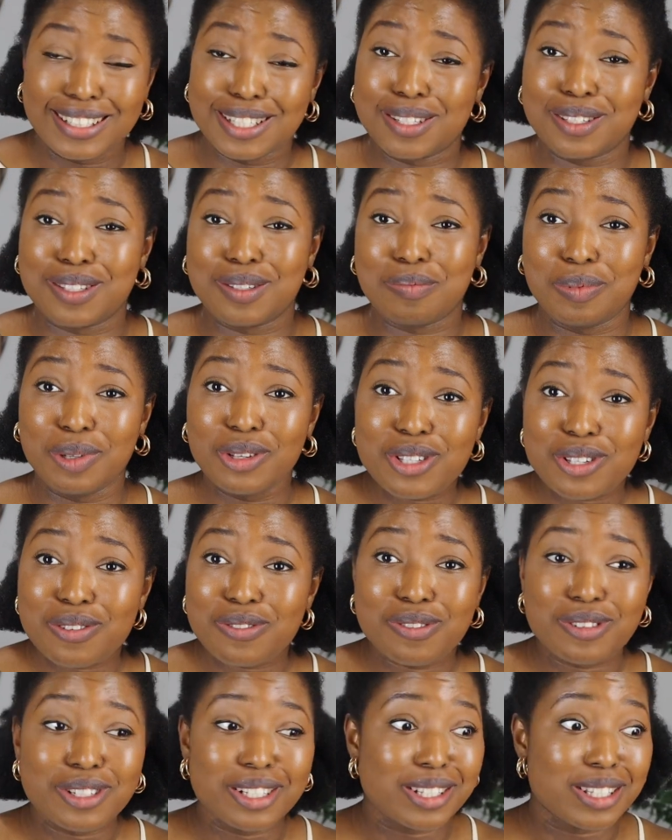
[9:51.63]
It's
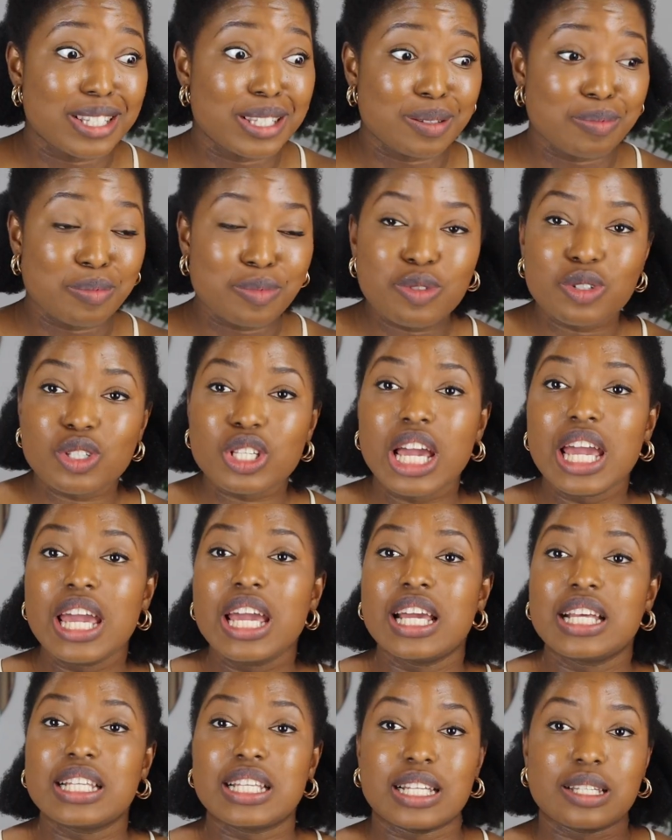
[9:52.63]
beautiful, it's smooth,
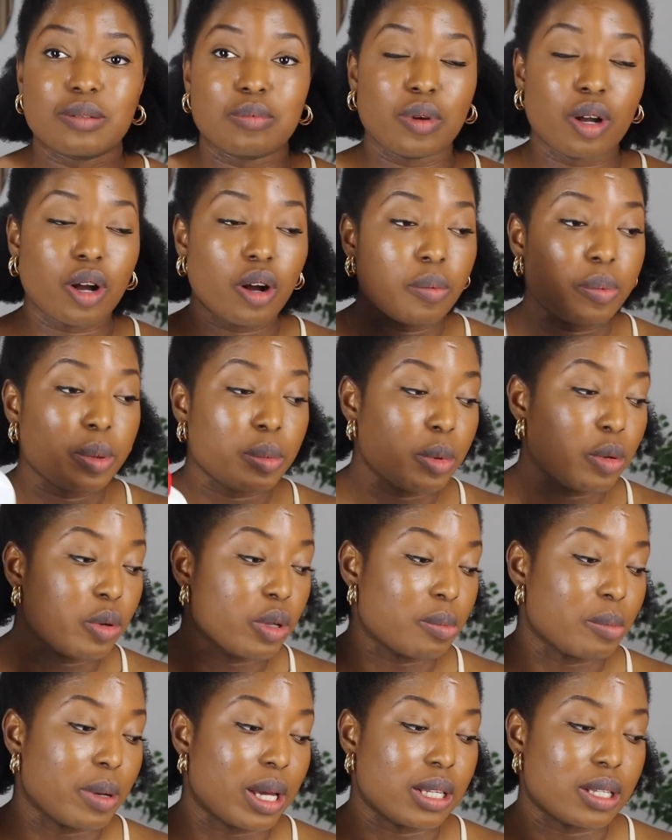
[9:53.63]
it has been helping me
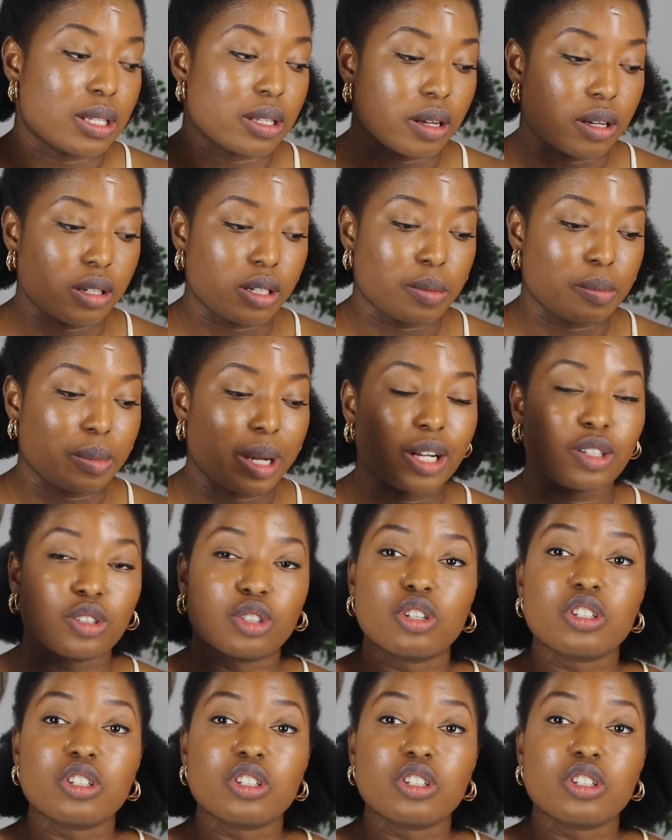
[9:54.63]
with my stretch mark,